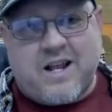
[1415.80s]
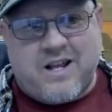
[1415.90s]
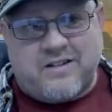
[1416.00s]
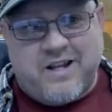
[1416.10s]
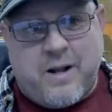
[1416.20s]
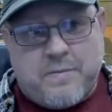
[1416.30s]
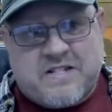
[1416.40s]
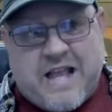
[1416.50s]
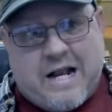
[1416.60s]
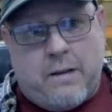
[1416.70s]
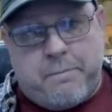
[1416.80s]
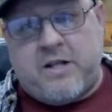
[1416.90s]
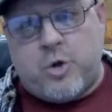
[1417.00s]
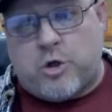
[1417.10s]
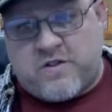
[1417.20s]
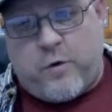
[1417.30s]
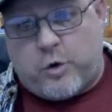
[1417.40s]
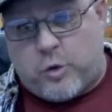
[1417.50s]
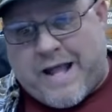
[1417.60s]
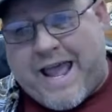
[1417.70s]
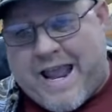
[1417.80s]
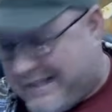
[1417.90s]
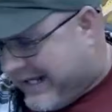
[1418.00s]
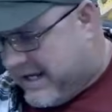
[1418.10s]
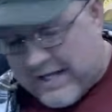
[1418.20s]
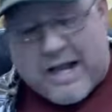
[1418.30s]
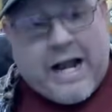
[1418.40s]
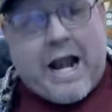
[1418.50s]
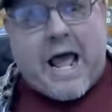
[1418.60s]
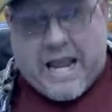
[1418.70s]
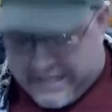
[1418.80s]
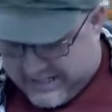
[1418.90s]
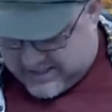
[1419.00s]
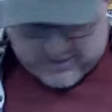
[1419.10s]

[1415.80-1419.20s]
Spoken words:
cutting up the jalapenos for tonight. I like it.